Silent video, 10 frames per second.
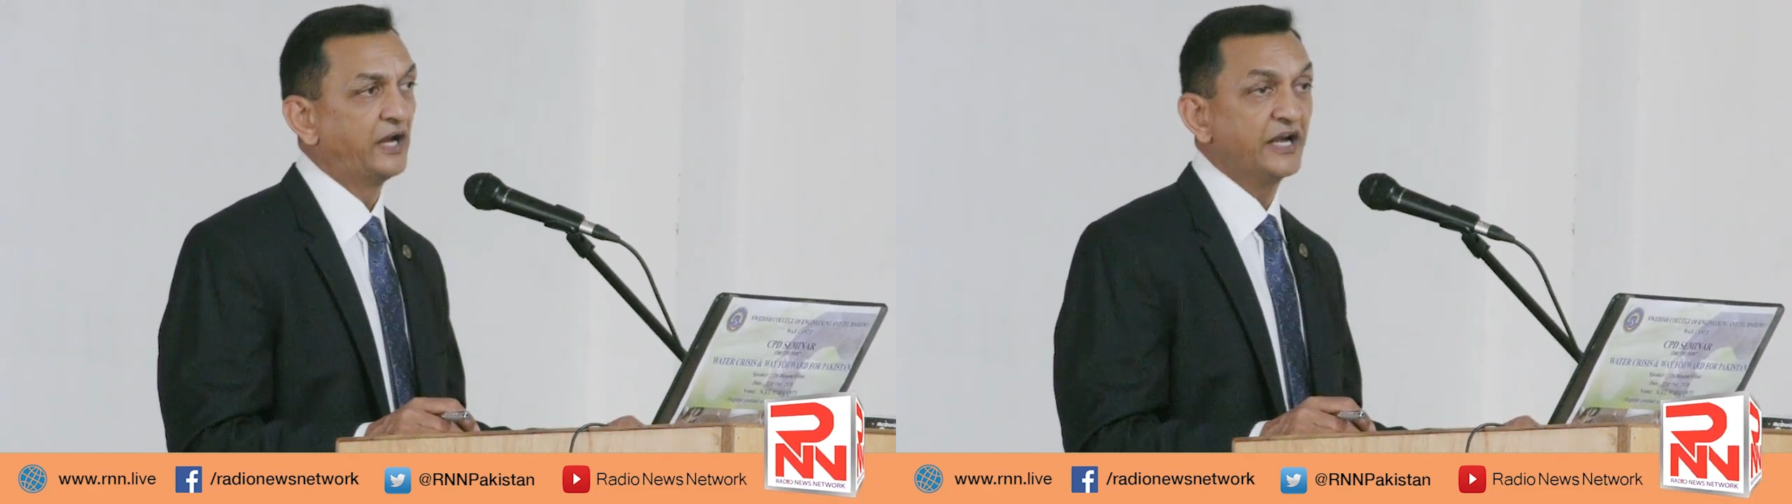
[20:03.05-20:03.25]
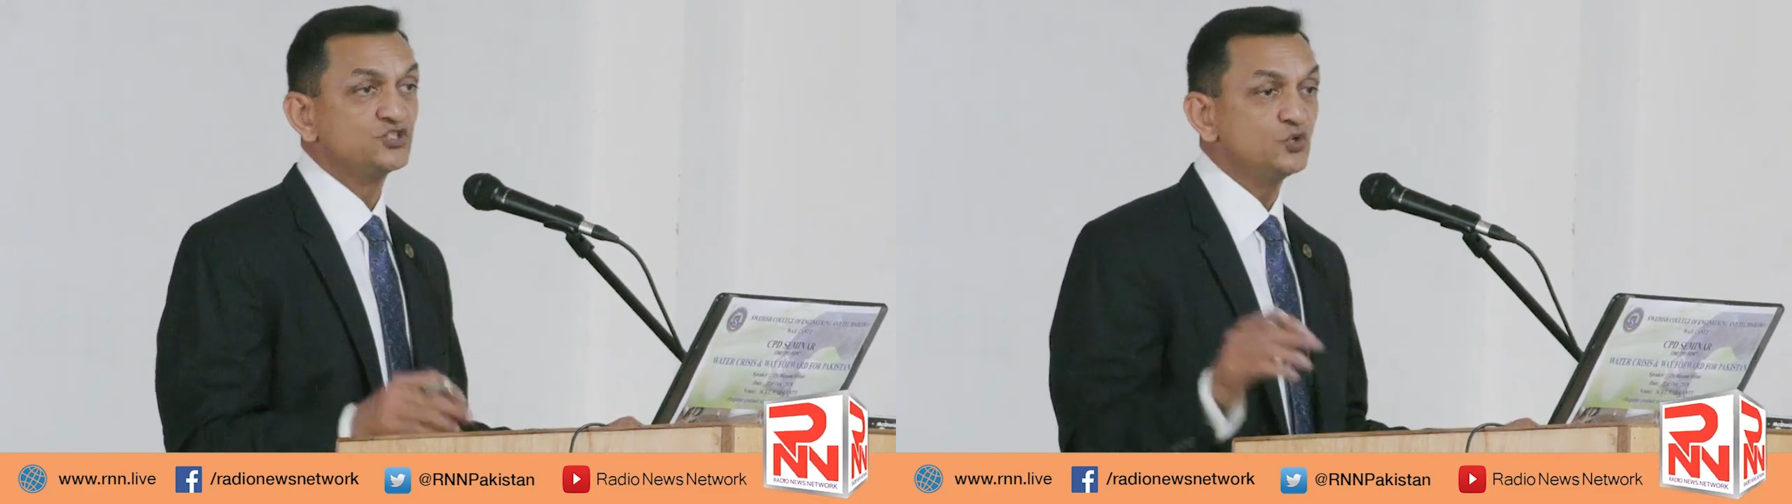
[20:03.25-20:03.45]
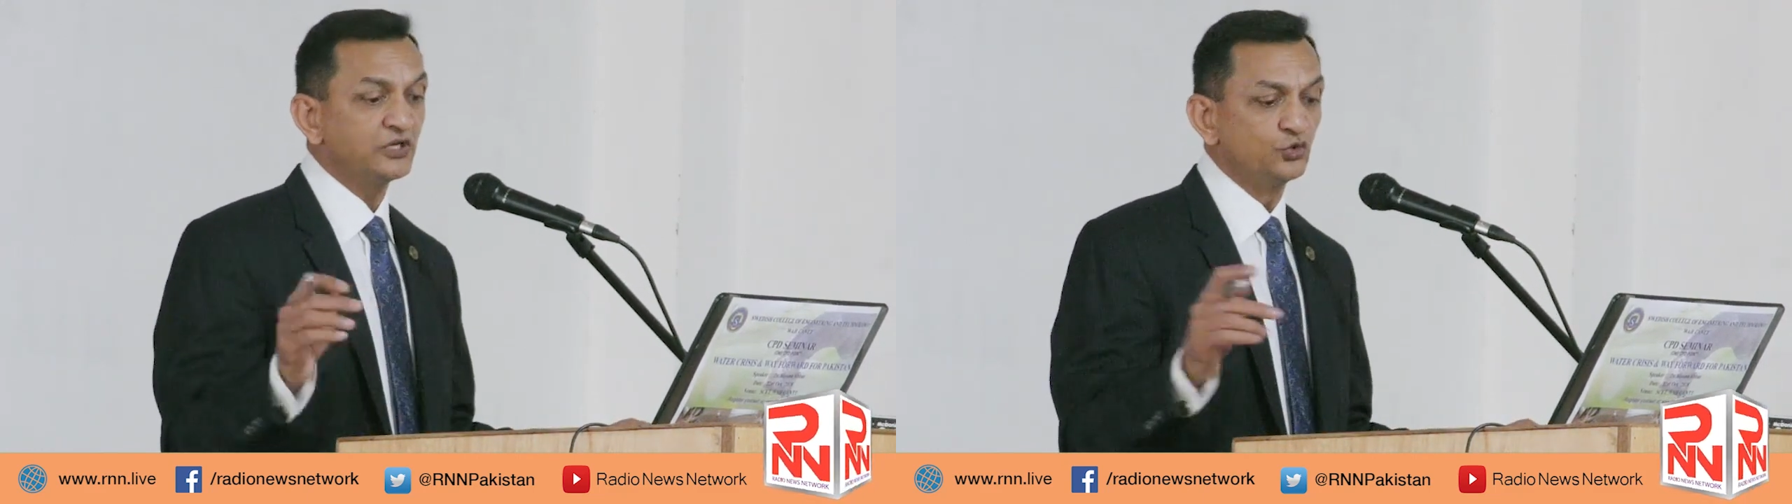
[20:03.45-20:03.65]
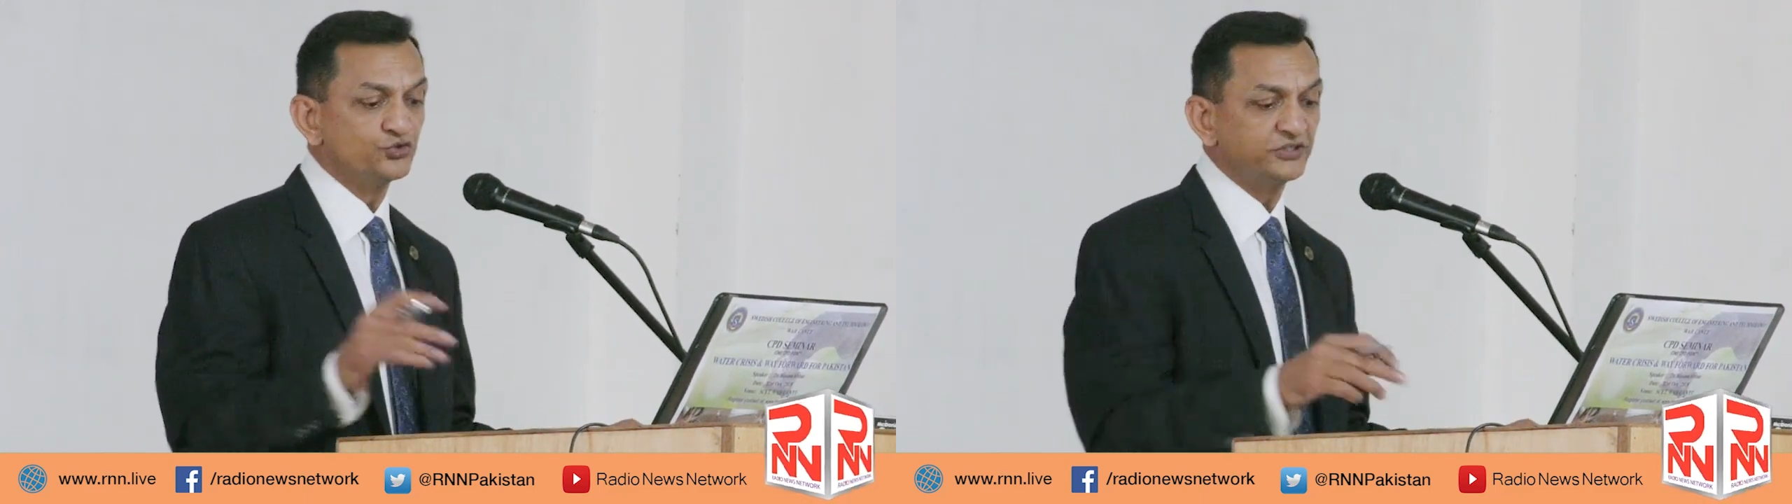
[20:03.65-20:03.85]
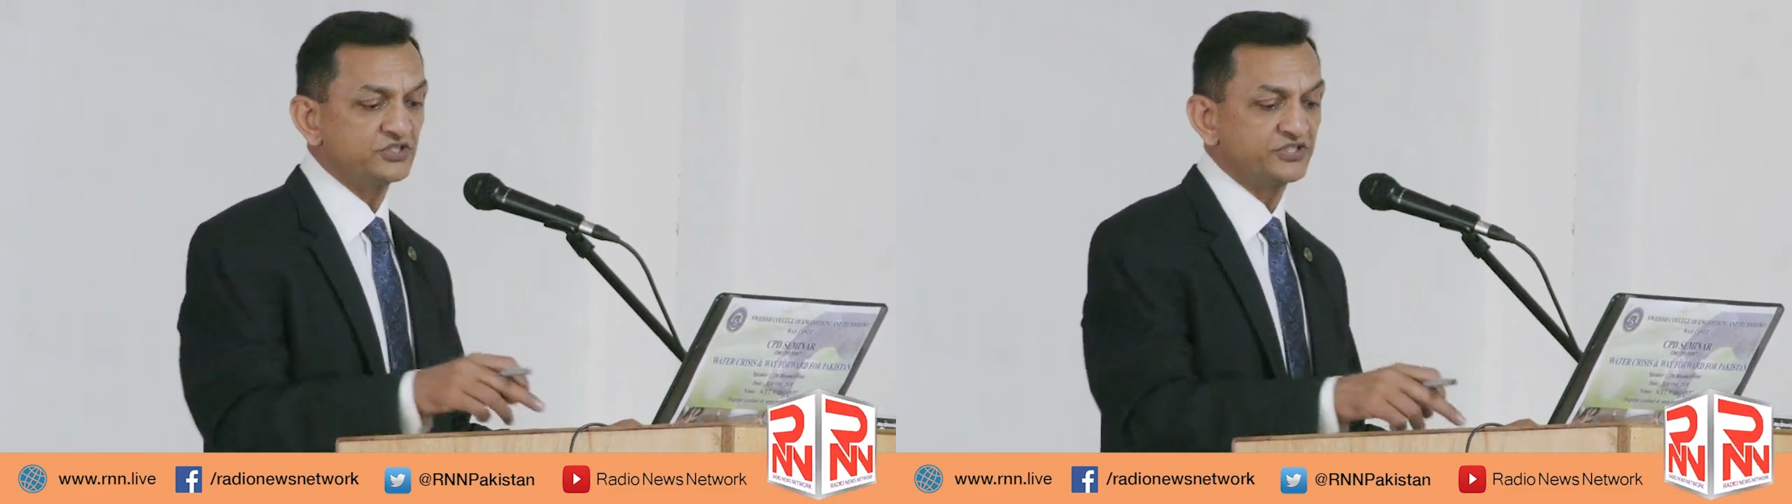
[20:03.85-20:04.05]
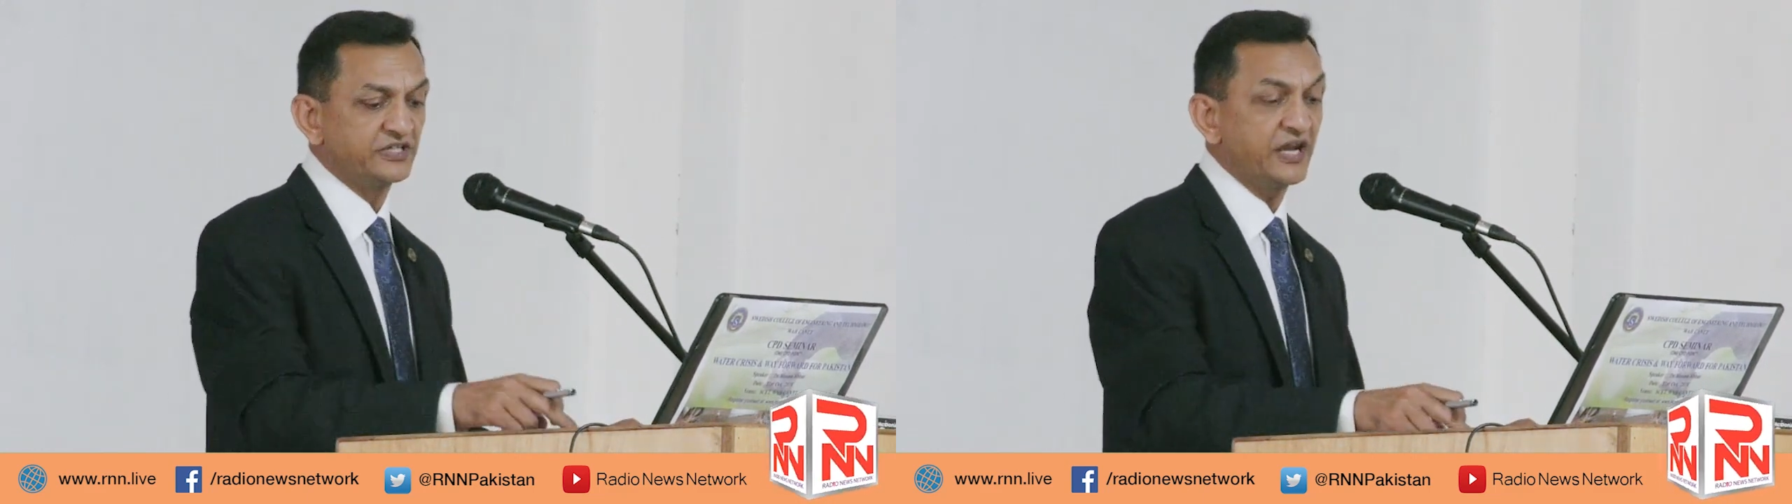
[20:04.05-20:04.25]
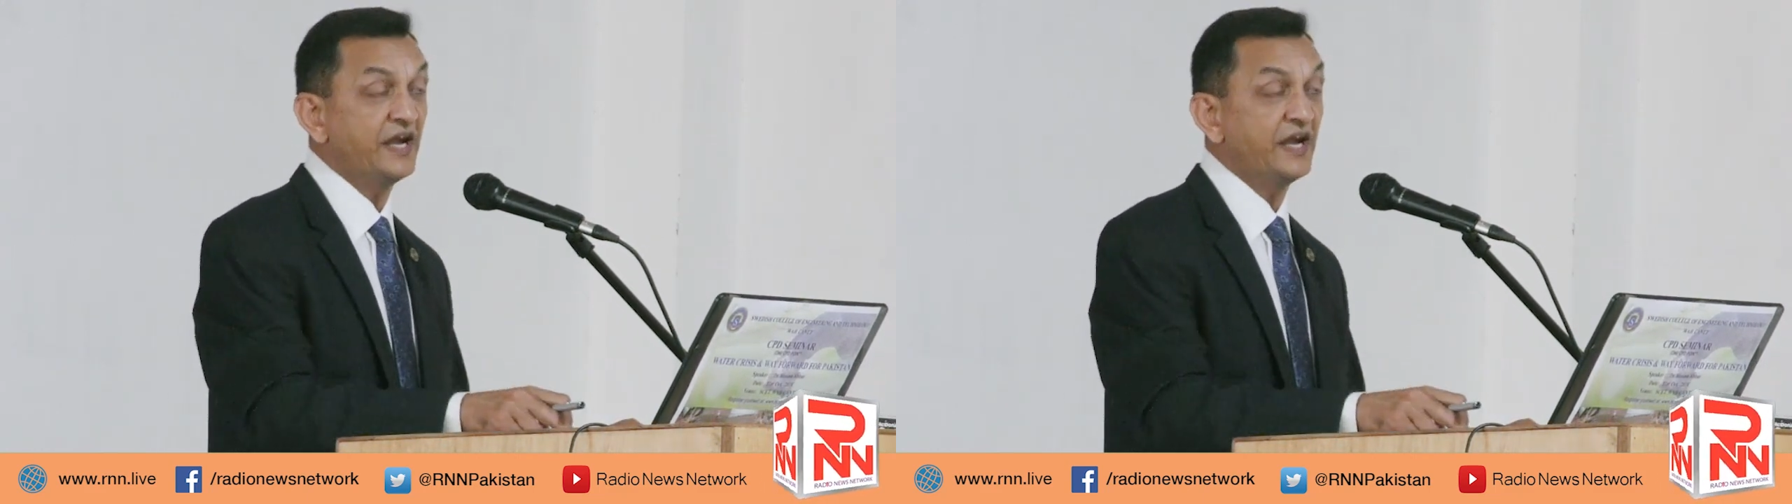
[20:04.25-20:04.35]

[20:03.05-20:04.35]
And you are losing this area,